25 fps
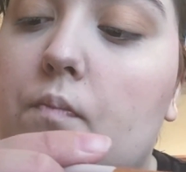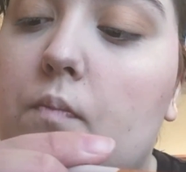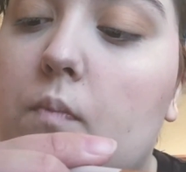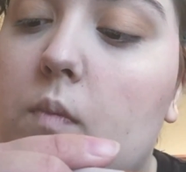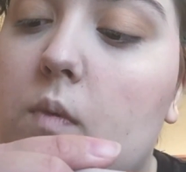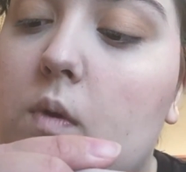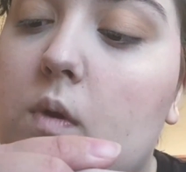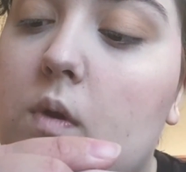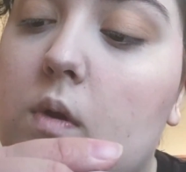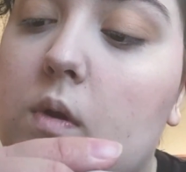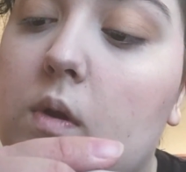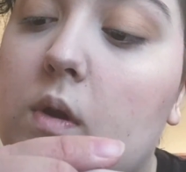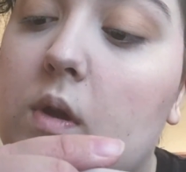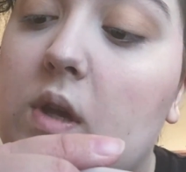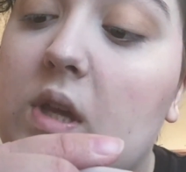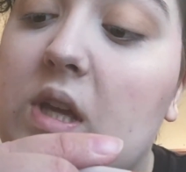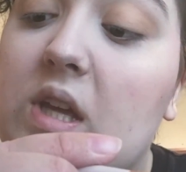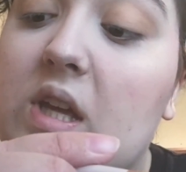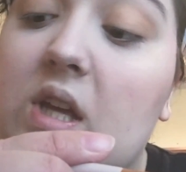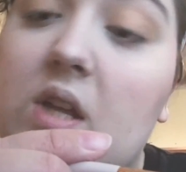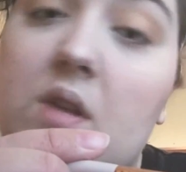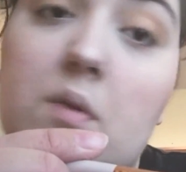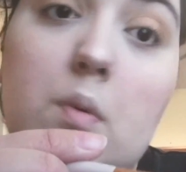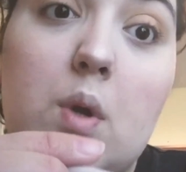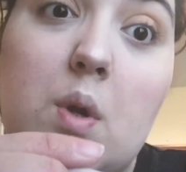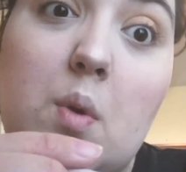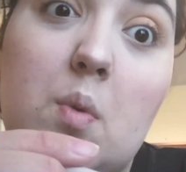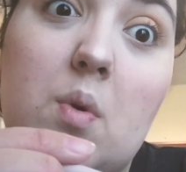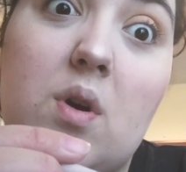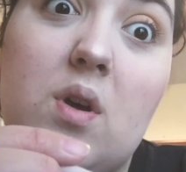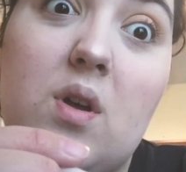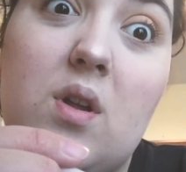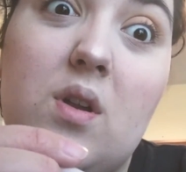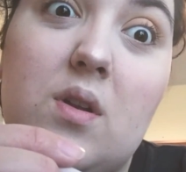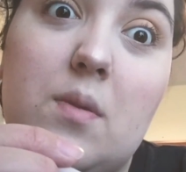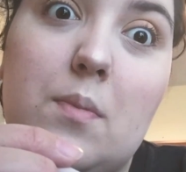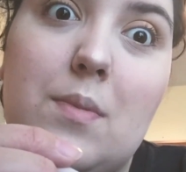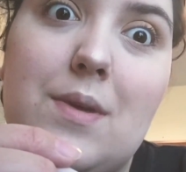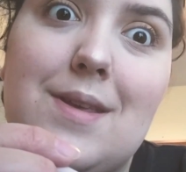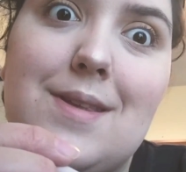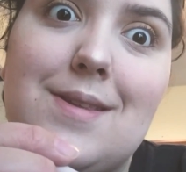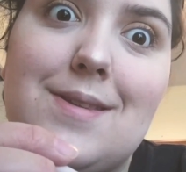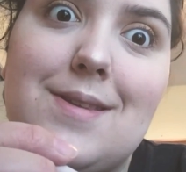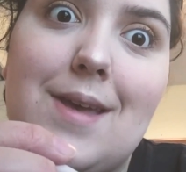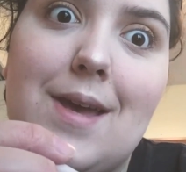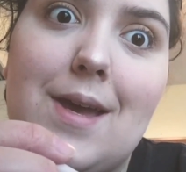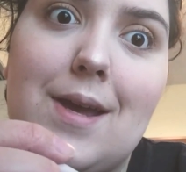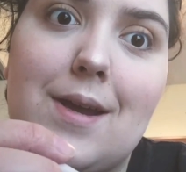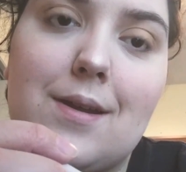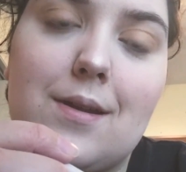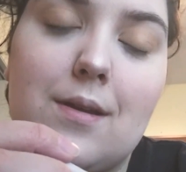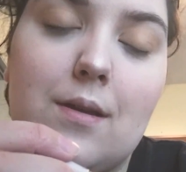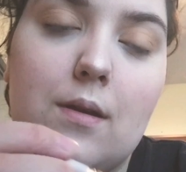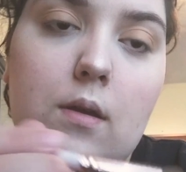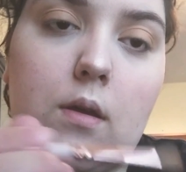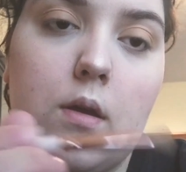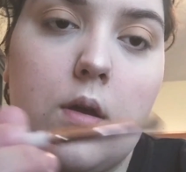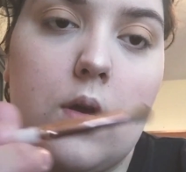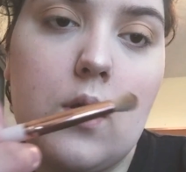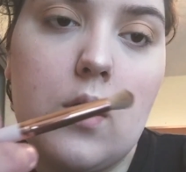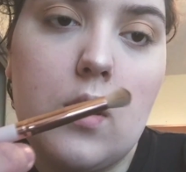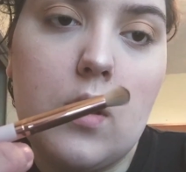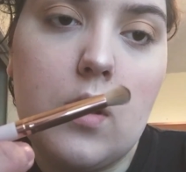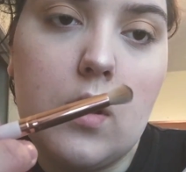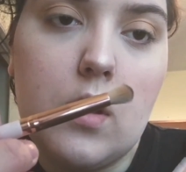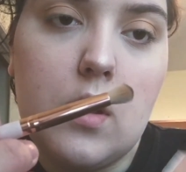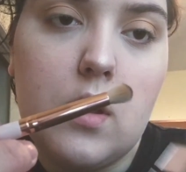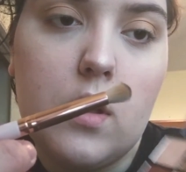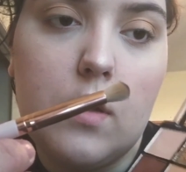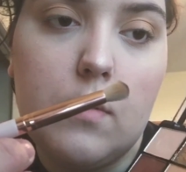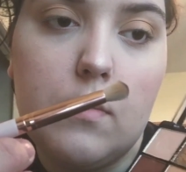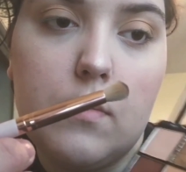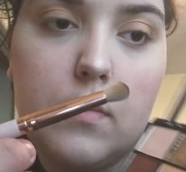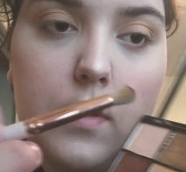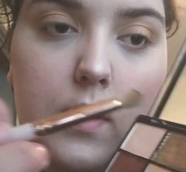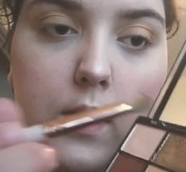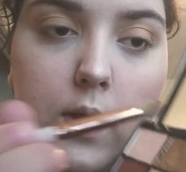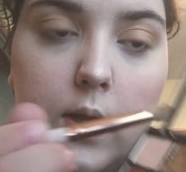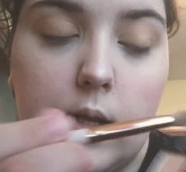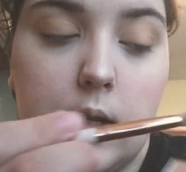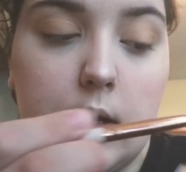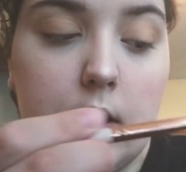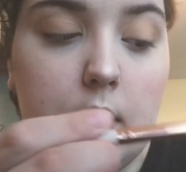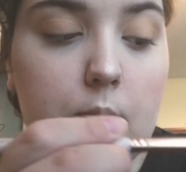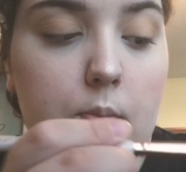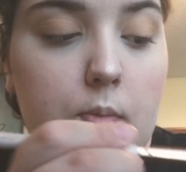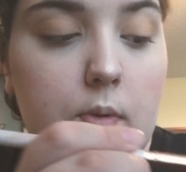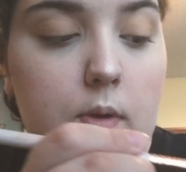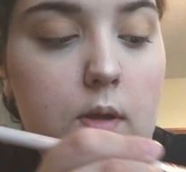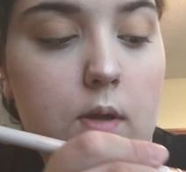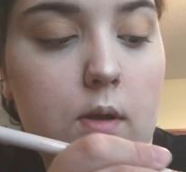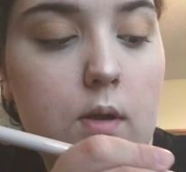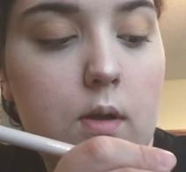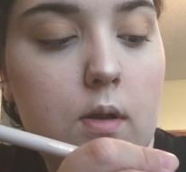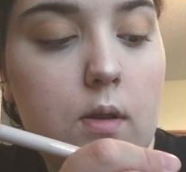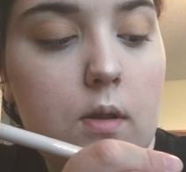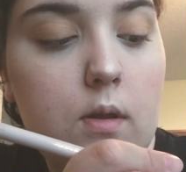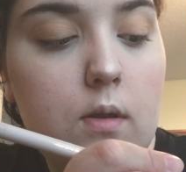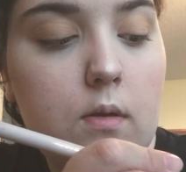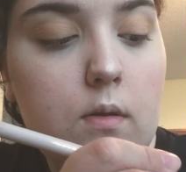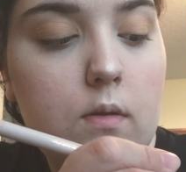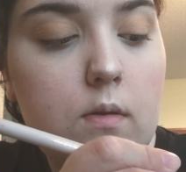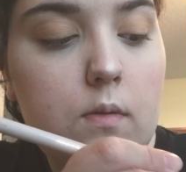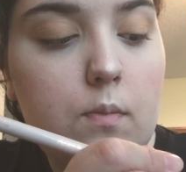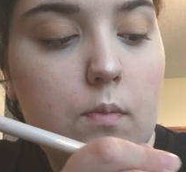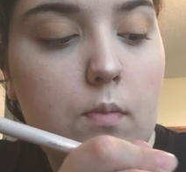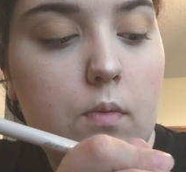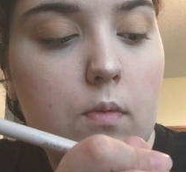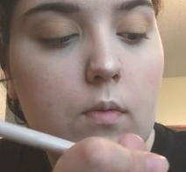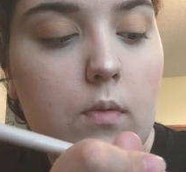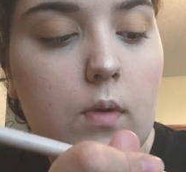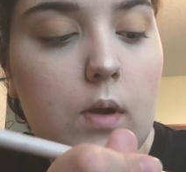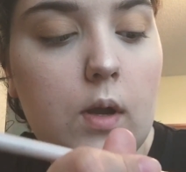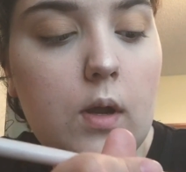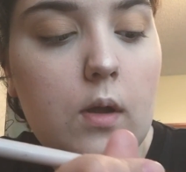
It's called the E21 to be exact. But like dip it in this brush.